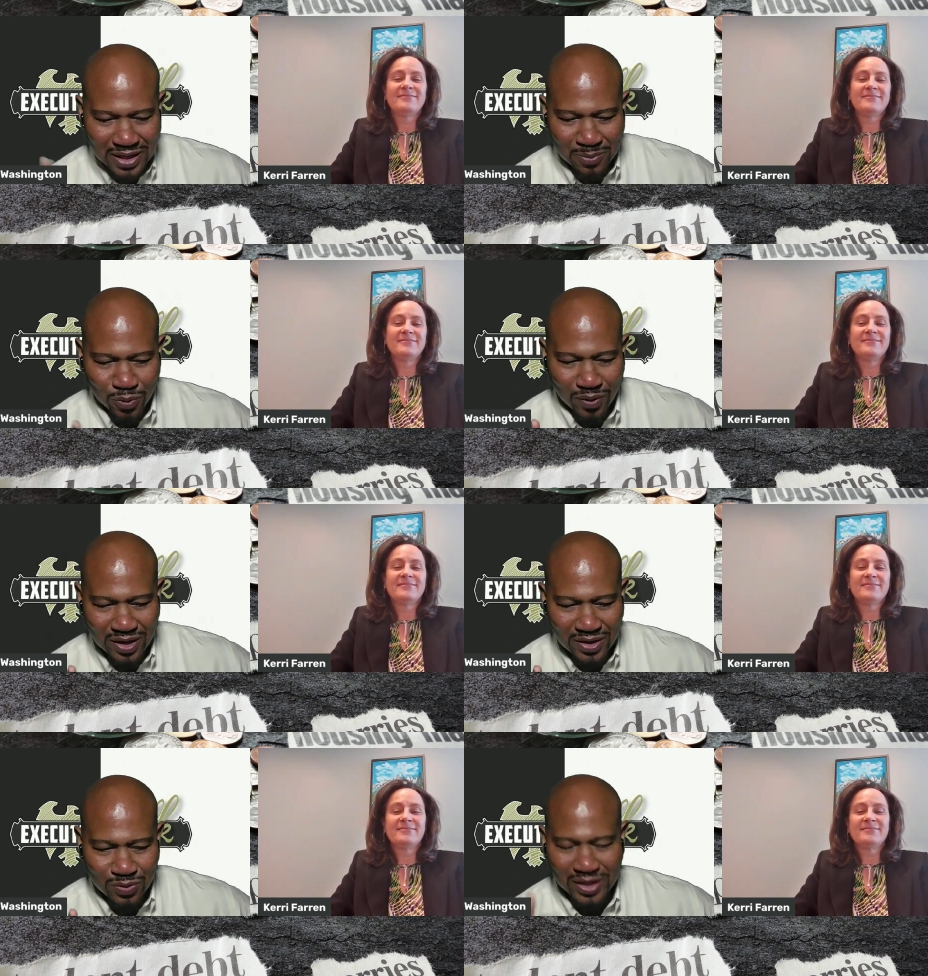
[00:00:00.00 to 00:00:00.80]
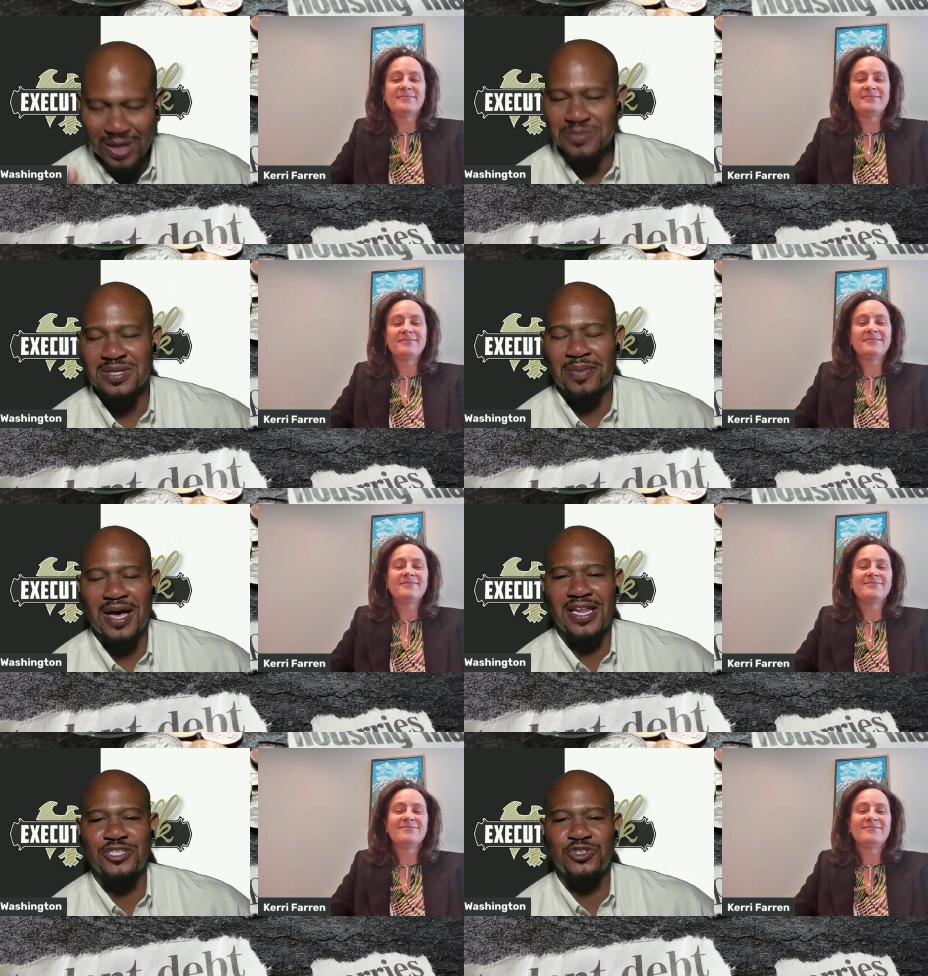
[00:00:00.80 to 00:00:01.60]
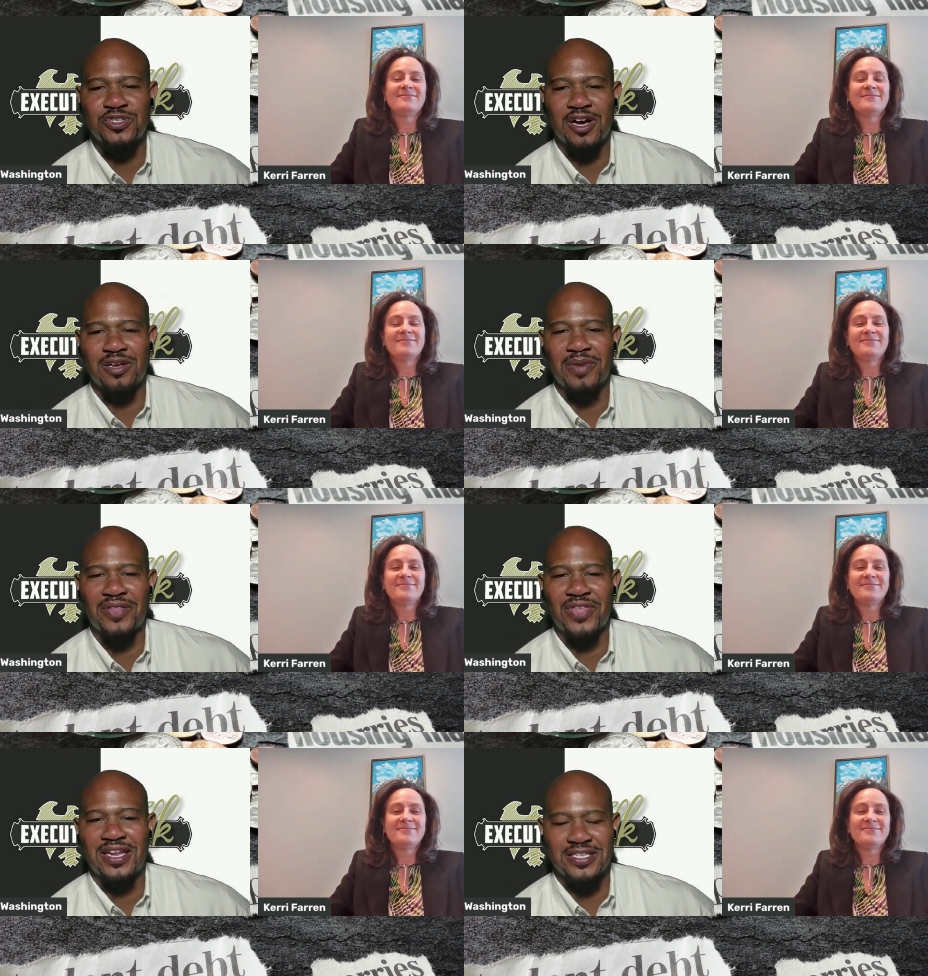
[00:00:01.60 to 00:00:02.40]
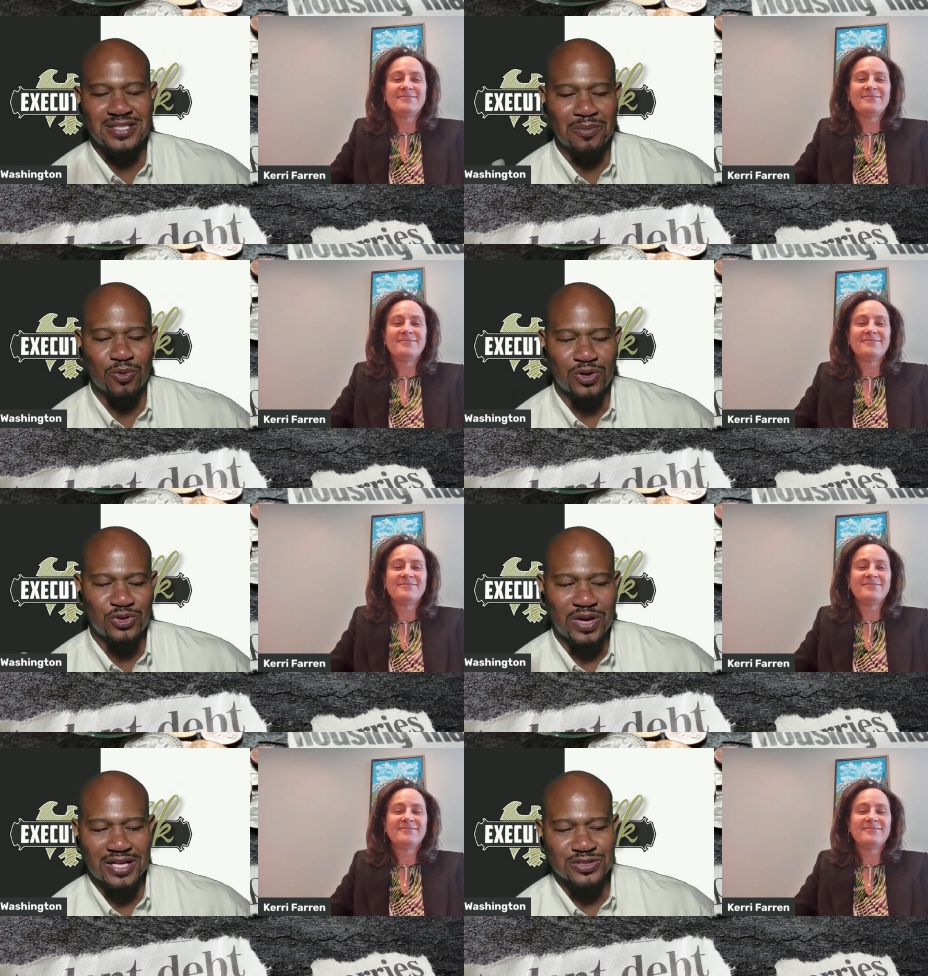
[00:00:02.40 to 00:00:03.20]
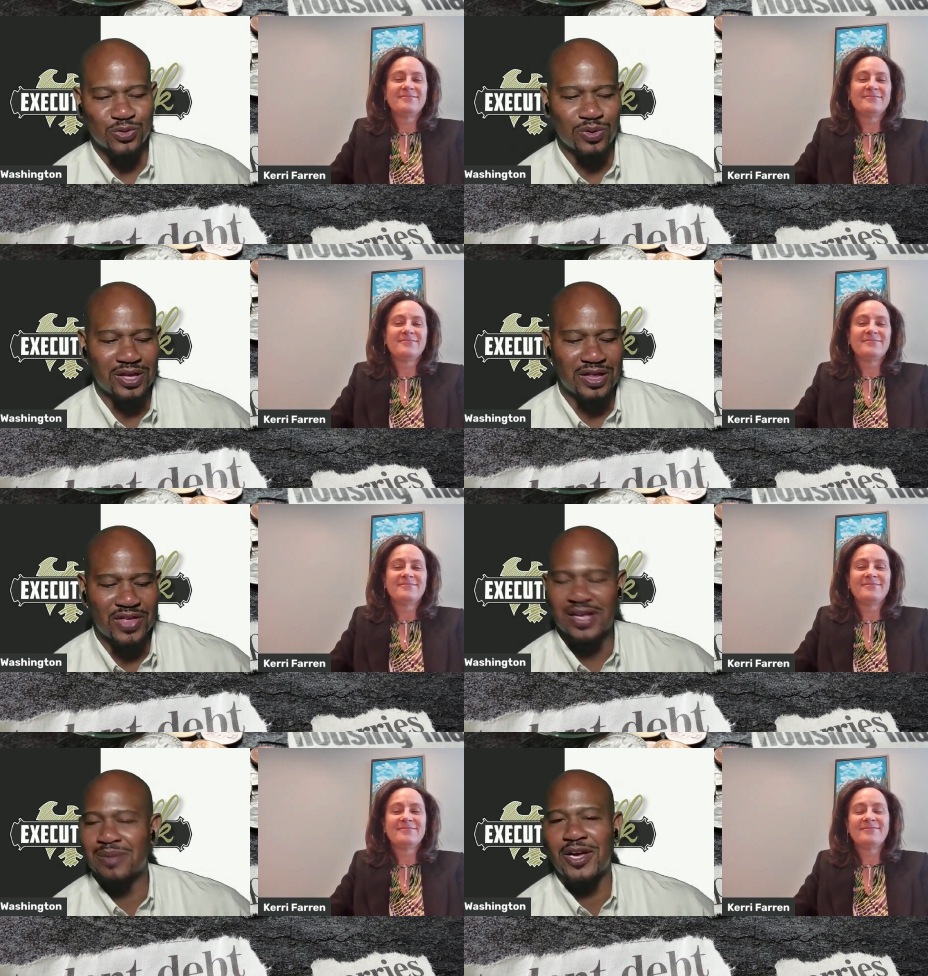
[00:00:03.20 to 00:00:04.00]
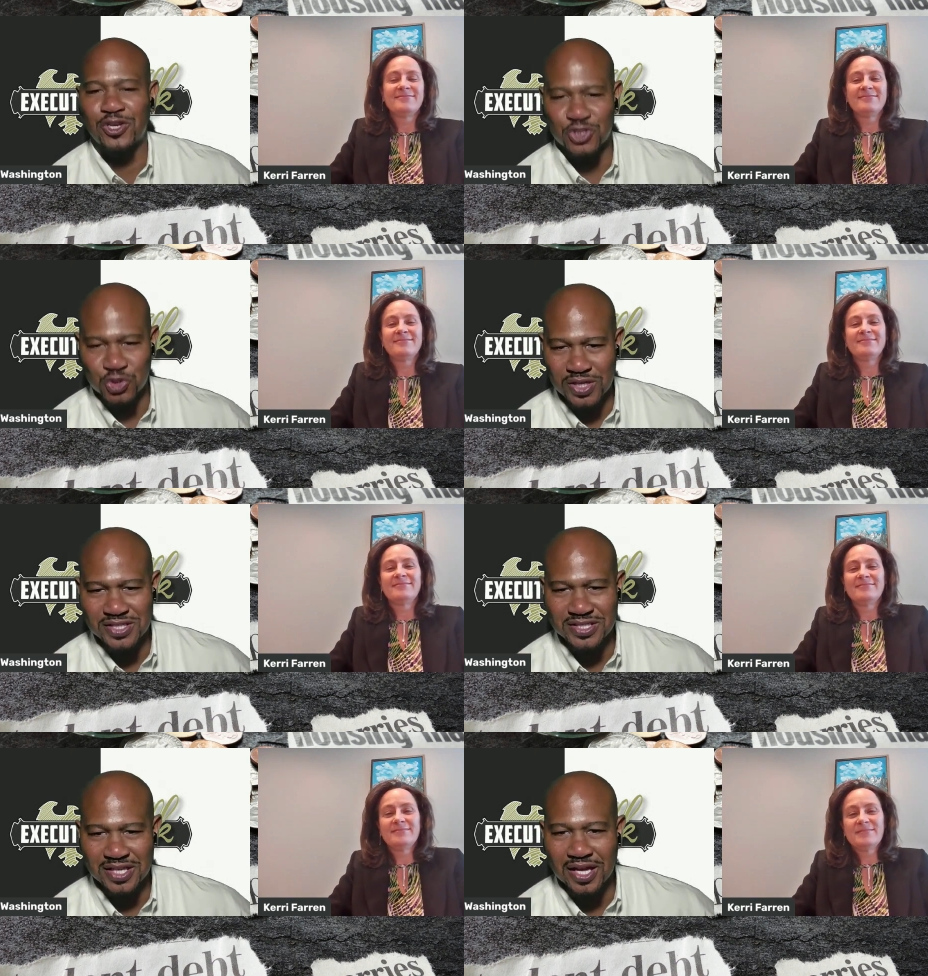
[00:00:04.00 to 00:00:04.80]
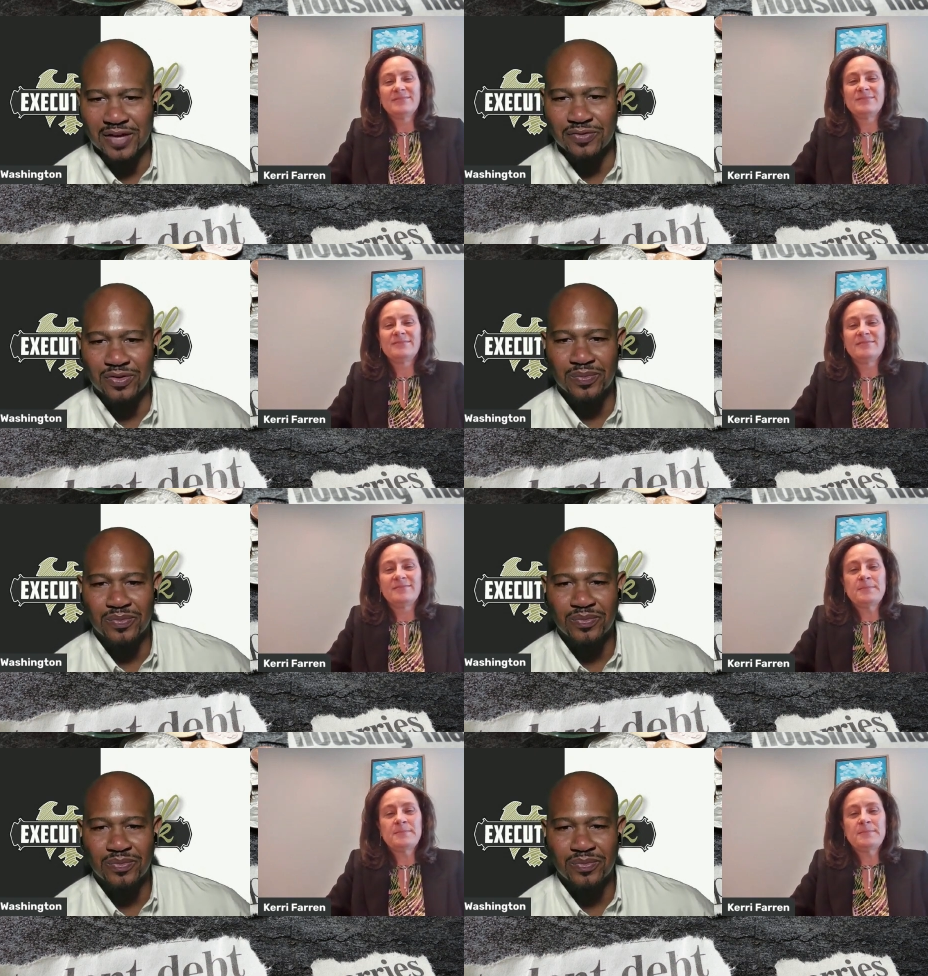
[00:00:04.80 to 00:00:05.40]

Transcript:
Speaker 1: Number one, what comes to mind as you talk about that is number one, you got to really think about your choices in life.